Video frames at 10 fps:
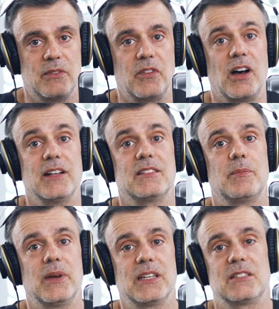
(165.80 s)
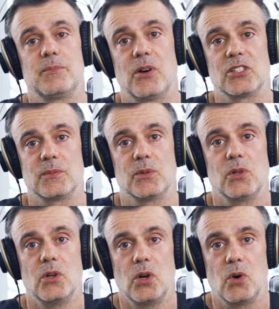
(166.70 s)
provides the best
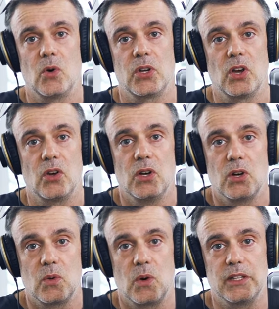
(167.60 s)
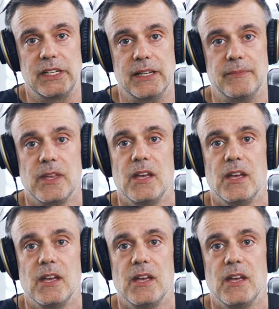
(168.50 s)
possible audio quality.